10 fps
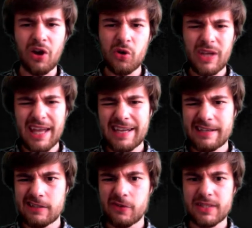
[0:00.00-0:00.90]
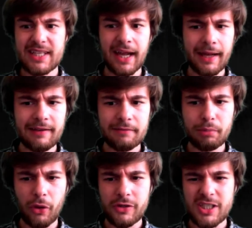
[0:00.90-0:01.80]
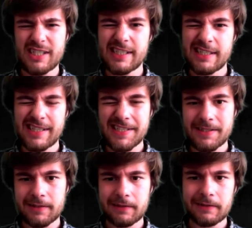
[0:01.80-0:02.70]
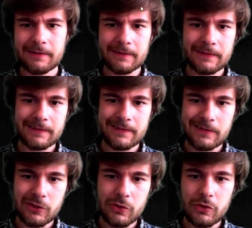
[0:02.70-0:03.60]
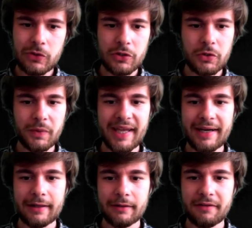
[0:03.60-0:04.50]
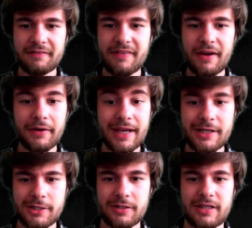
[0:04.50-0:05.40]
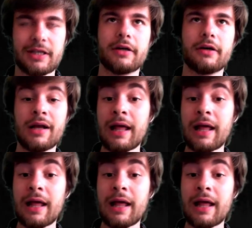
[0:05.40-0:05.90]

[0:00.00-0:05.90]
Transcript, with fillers: Okay, so it's kind of blotchy. It doesn't look too good. We're getting a lot of variation here.